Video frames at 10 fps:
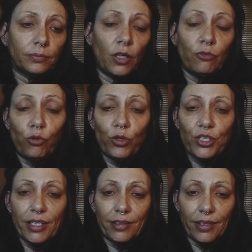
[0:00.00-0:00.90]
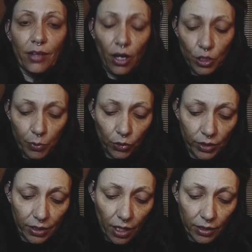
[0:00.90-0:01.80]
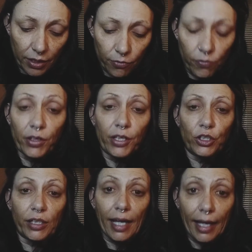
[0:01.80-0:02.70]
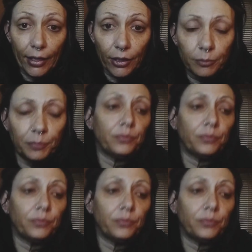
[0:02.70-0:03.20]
Unfortunately, the hospital did not give very good care.